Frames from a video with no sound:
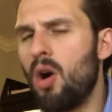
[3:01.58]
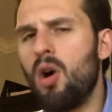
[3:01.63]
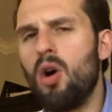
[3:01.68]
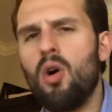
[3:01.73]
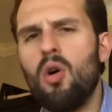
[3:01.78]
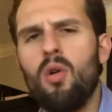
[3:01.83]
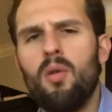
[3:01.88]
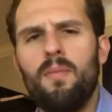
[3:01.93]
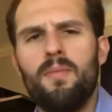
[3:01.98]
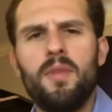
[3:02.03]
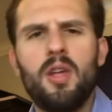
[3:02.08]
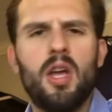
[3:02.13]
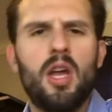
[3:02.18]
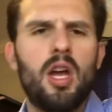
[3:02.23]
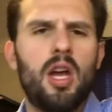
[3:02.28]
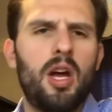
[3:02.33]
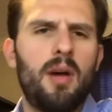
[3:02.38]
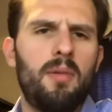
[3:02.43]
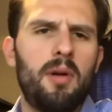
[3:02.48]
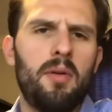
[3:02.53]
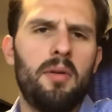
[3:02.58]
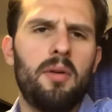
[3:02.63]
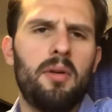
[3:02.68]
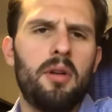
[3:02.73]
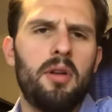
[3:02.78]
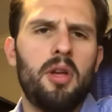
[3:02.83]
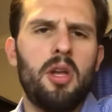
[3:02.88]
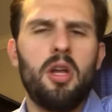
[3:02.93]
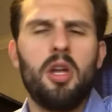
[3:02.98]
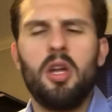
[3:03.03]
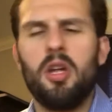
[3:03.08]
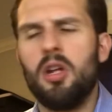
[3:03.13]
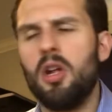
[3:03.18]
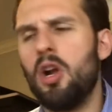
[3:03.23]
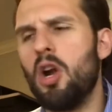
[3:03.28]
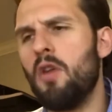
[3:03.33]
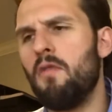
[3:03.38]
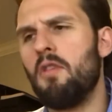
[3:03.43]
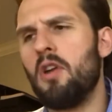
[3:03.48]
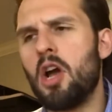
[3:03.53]
oh, yeah, I'm a,
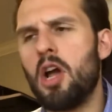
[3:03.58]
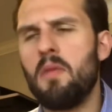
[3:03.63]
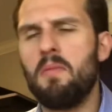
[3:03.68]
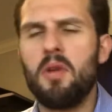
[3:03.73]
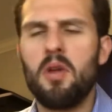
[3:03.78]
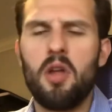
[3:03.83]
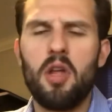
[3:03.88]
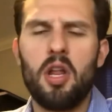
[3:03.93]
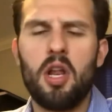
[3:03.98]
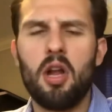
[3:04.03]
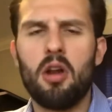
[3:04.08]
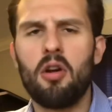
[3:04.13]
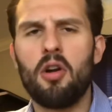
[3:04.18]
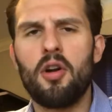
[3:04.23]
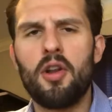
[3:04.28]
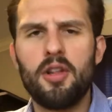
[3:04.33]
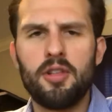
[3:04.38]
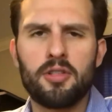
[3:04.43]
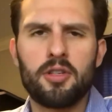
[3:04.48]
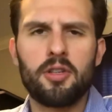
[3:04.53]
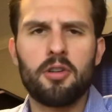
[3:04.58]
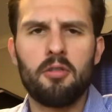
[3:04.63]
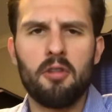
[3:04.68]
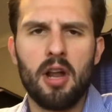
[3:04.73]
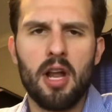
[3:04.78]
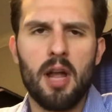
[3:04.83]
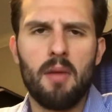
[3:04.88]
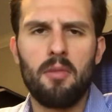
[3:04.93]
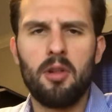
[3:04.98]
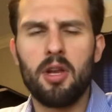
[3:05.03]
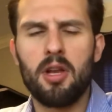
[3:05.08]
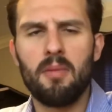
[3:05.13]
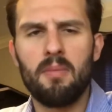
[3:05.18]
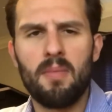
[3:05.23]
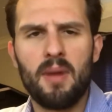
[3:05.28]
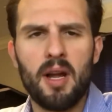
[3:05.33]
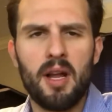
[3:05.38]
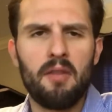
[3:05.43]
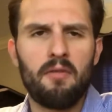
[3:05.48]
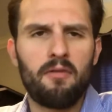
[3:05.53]
an overnight millionaire on Instagram. Look at
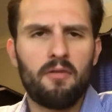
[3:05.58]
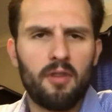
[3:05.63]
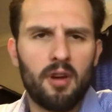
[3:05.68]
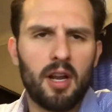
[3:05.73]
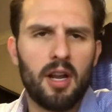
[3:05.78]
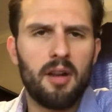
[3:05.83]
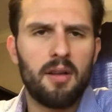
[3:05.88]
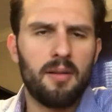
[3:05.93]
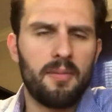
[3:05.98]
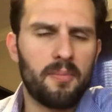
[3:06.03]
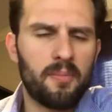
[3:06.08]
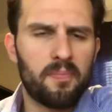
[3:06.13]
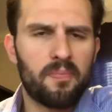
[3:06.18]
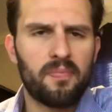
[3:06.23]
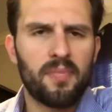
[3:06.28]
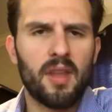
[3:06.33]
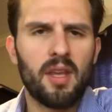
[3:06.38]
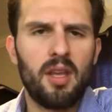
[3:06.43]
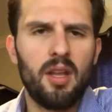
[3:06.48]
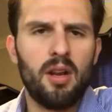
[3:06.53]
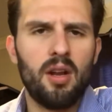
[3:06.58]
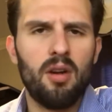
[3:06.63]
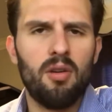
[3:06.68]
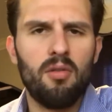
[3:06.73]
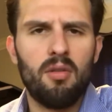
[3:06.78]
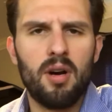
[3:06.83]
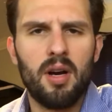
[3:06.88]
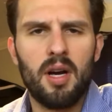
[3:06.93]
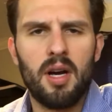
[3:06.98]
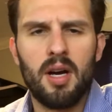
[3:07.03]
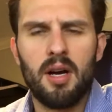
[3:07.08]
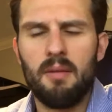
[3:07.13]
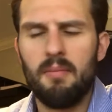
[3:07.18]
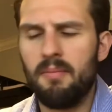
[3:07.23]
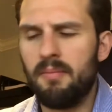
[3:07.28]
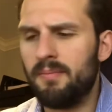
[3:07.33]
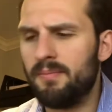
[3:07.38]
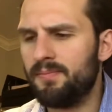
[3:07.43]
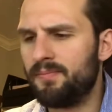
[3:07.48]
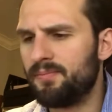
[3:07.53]
my friggin', you know,
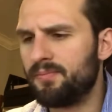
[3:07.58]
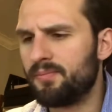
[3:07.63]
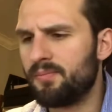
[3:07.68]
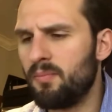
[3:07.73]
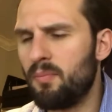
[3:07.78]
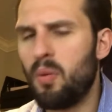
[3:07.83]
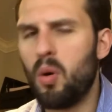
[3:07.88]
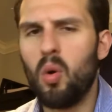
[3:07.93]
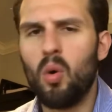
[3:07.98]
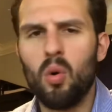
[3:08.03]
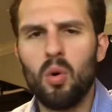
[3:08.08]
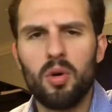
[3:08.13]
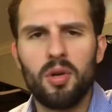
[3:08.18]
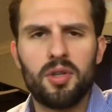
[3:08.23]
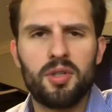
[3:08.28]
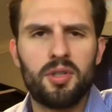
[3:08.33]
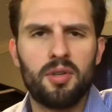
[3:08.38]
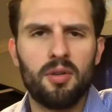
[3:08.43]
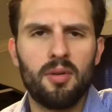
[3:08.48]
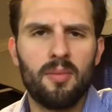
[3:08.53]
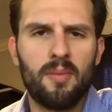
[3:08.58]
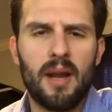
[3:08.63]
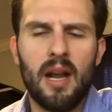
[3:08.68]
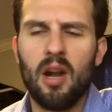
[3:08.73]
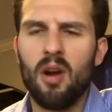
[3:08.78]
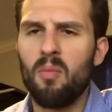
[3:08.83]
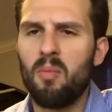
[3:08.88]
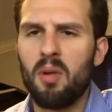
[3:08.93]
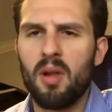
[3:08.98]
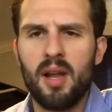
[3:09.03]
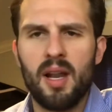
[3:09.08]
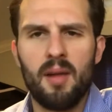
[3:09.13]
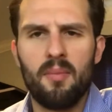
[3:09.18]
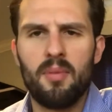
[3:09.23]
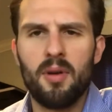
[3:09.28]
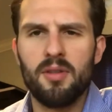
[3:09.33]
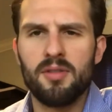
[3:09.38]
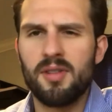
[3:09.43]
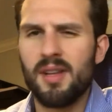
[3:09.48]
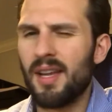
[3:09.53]
um, Porsche or airplane
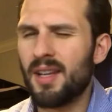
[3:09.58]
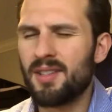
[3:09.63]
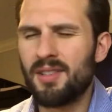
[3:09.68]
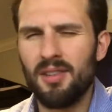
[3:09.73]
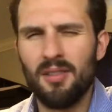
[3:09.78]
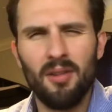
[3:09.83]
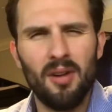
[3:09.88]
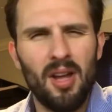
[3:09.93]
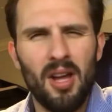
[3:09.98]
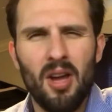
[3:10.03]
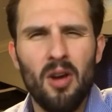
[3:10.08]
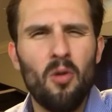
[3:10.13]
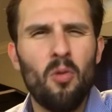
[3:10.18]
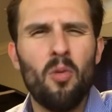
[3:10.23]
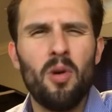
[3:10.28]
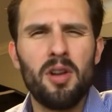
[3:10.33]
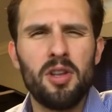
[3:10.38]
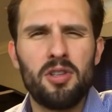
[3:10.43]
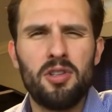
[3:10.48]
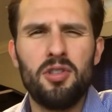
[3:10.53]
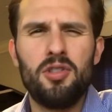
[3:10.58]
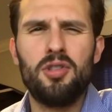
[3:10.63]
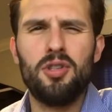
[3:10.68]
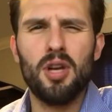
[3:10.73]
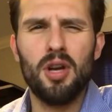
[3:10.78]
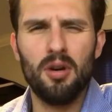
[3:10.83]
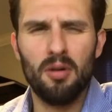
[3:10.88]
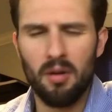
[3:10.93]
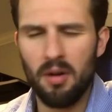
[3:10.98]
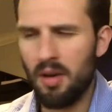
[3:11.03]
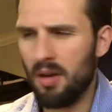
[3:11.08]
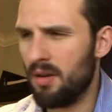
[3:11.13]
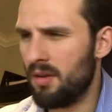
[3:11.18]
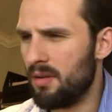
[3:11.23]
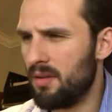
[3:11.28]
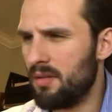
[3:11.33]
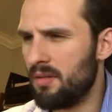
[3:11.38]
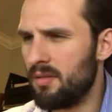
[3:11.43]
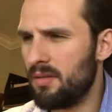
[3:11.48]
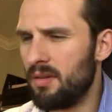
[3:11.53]
I'm posed next to. What a joke,
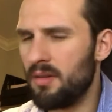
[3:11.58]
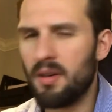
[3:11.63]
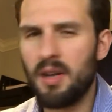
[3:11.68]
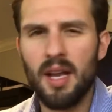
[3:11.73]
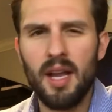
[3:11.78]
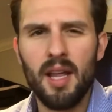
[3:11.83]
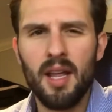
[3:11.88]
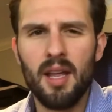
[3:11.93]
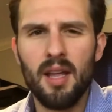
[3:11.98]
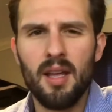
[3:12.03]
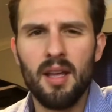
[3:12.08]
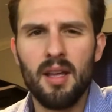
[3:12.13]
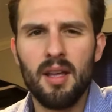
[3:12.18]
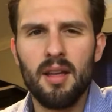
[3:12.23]
okay?